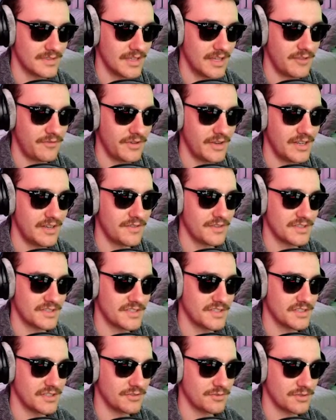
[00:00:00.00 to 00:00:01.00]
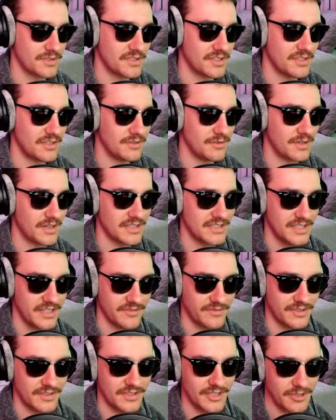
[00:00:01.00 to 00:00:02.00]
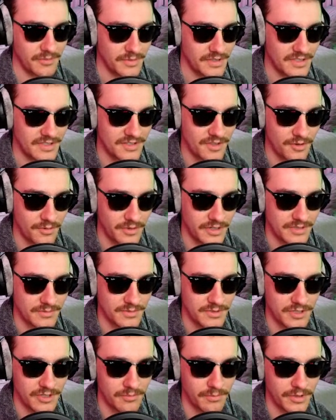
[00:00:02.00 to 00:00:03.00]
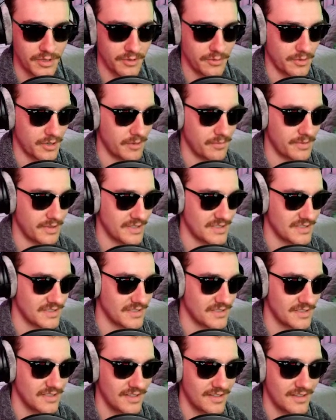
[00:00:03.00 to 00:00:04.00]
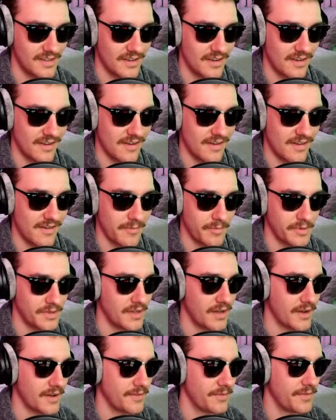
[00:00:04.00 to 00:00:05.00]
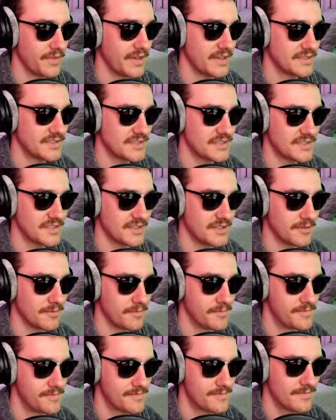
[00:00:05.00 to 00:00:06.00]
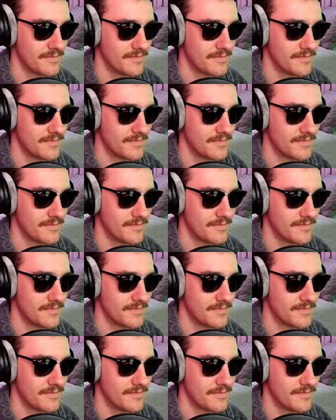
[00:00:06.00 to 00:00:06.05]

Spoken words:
if any of this is interesting, you guys have to tell me, because otherwise I'm just gonna bail right past it. But yeah, that's where